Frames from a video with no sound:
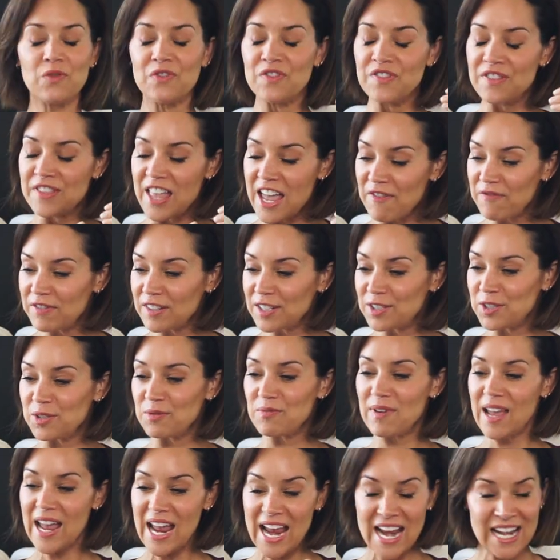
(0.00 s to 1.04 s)
never
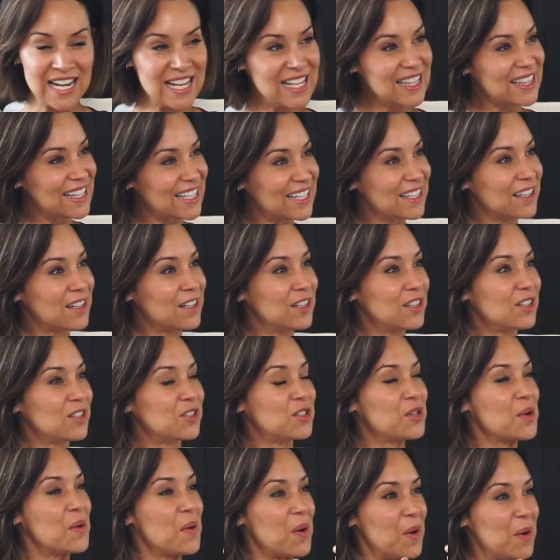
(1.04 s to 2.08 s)
do anything
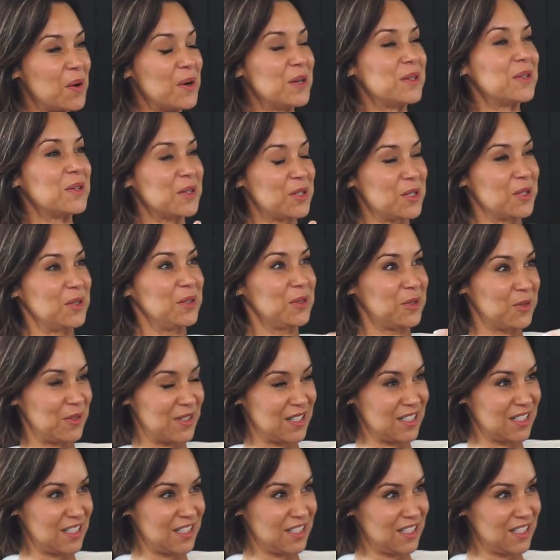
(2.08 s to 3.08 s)
to hurt her children.